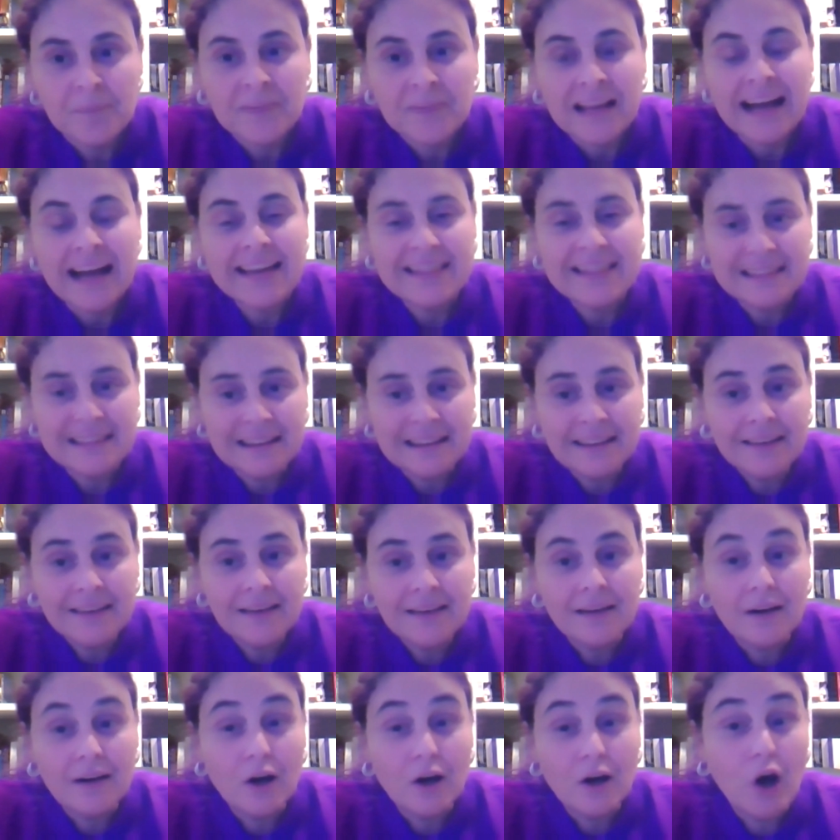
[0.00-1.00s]
I think
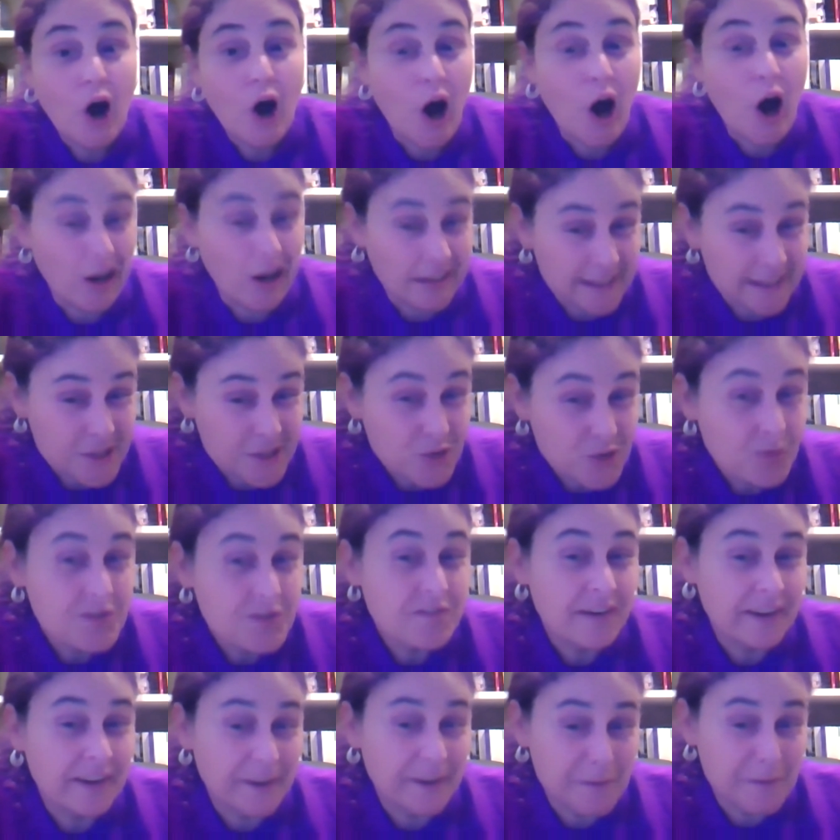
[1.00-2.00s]
college was
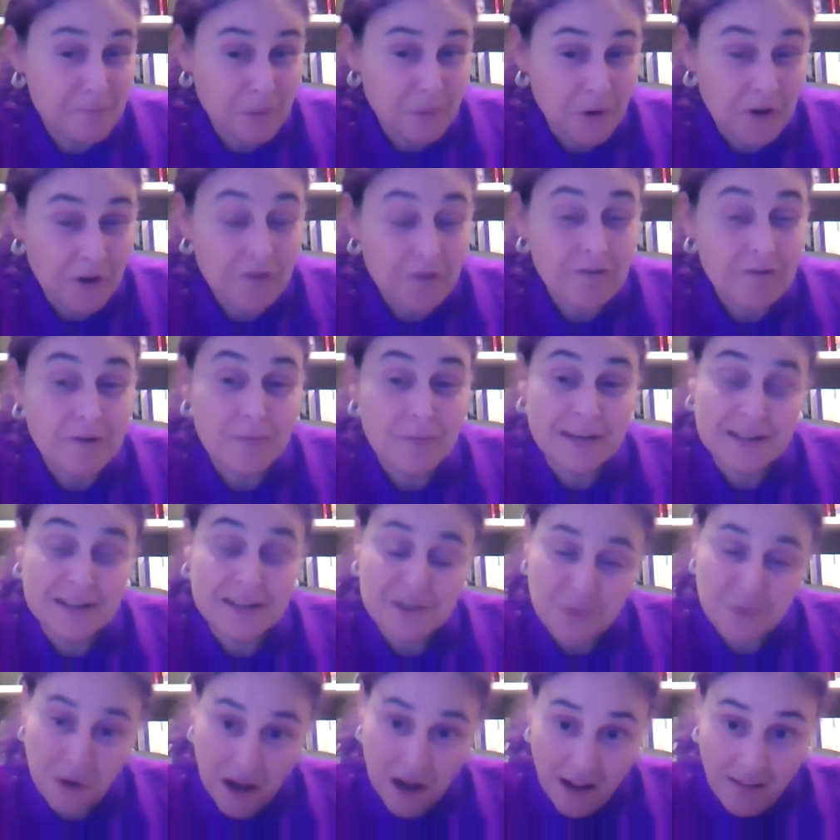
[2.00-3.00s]
very important for me
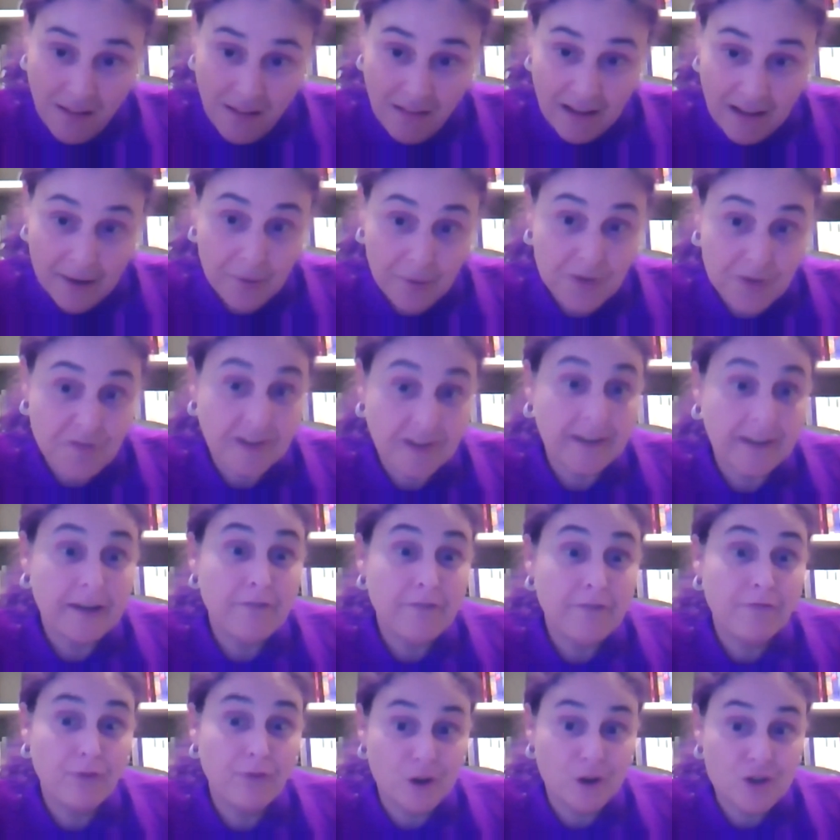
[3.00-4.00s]
as well. I was very
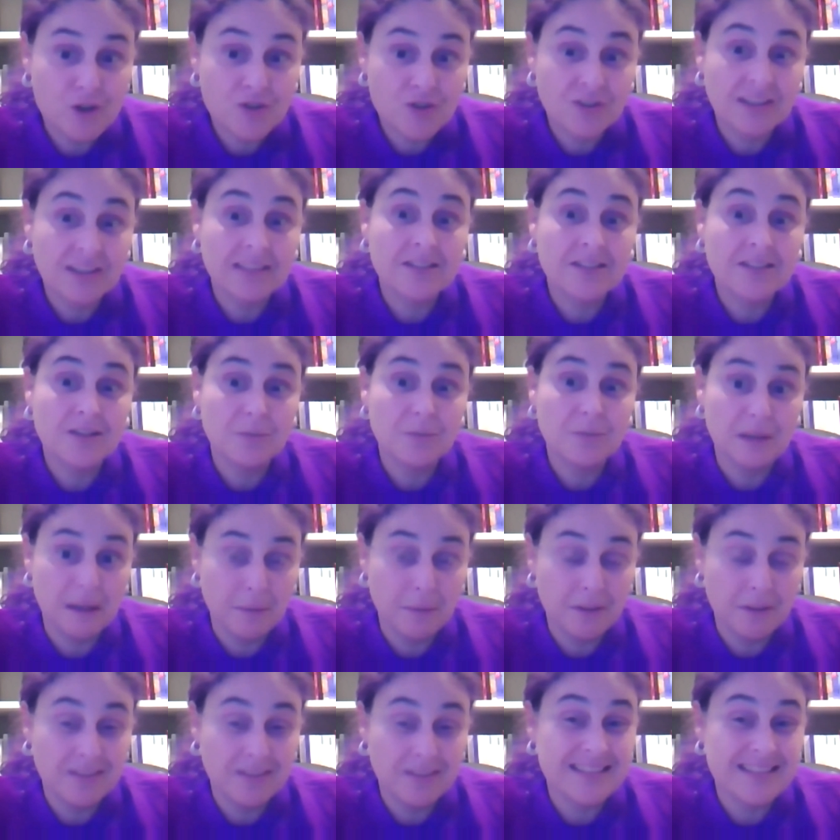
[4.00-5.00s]
fortunate to be
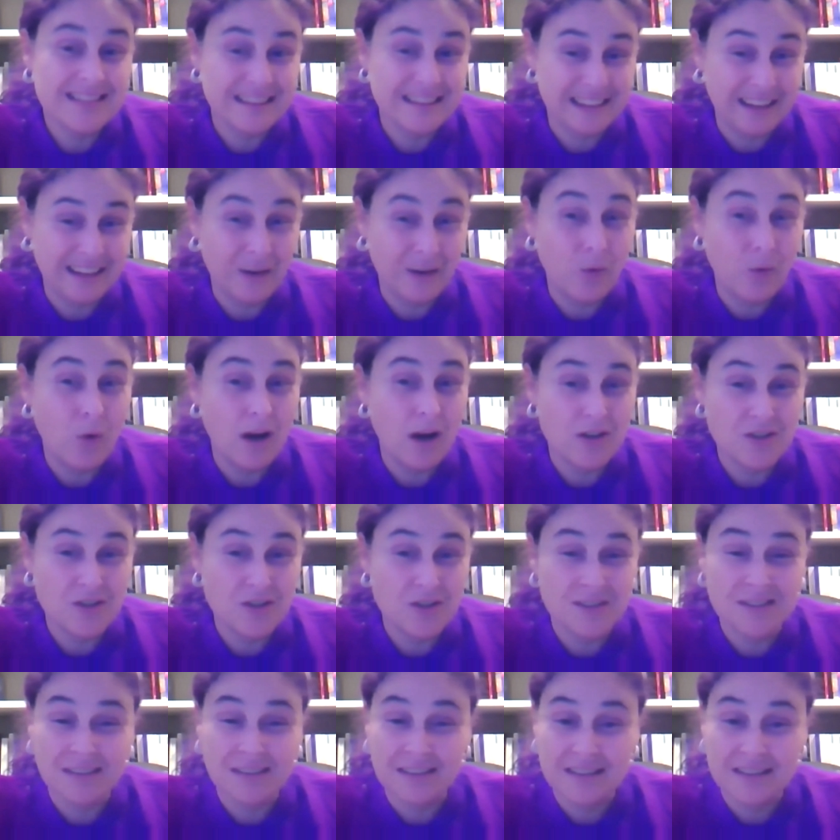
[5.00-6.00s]
able to study in
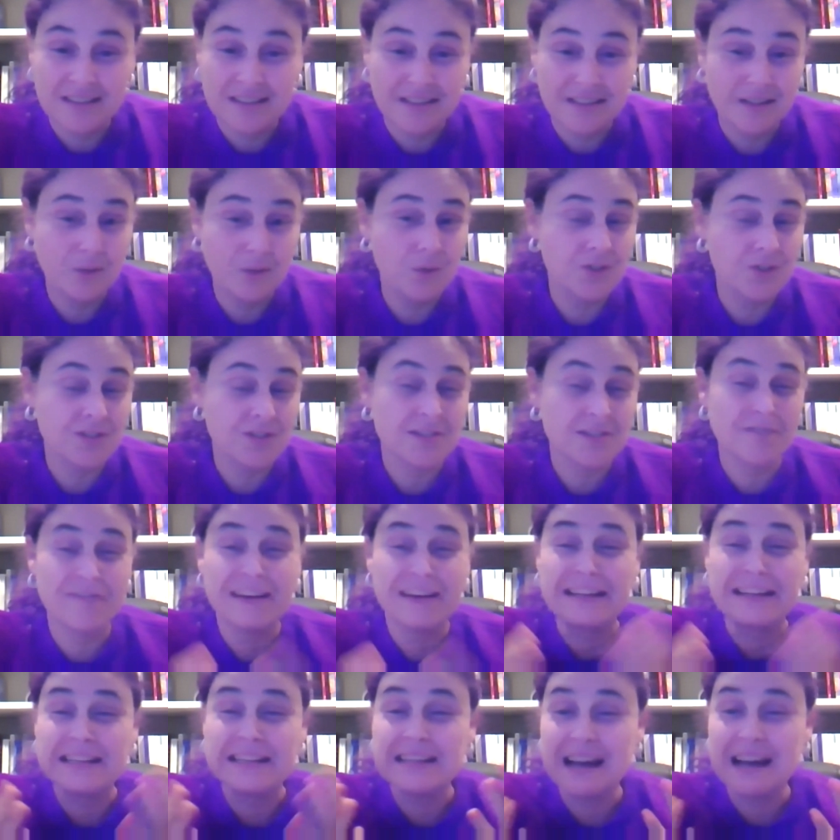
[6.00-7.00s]
Washington, D.C., which is a
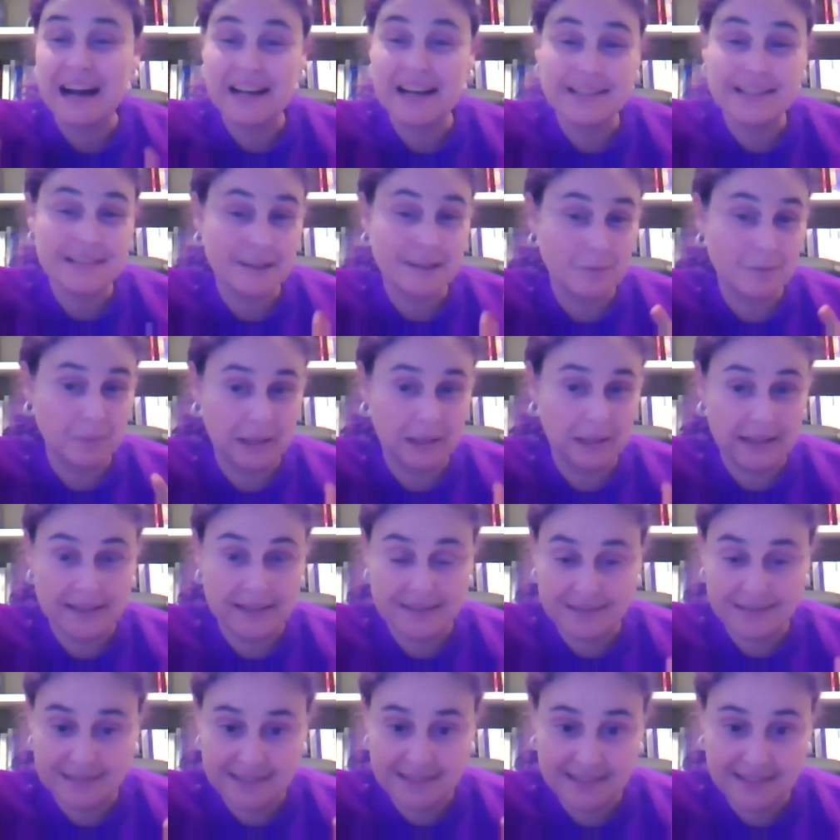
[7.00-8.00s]
fantastic place
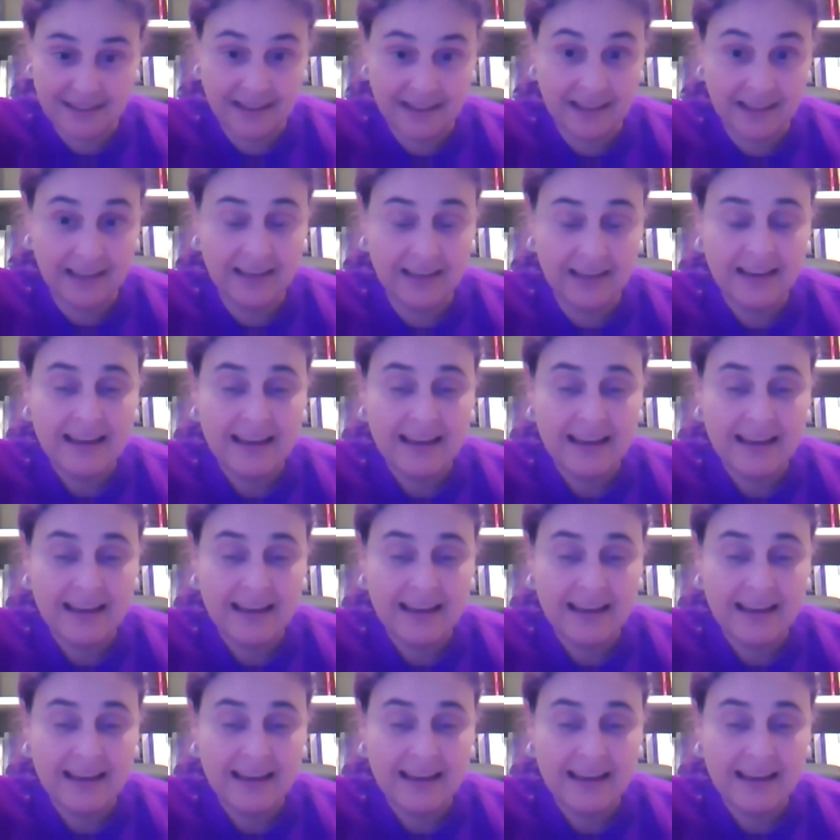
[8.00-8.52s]
to study.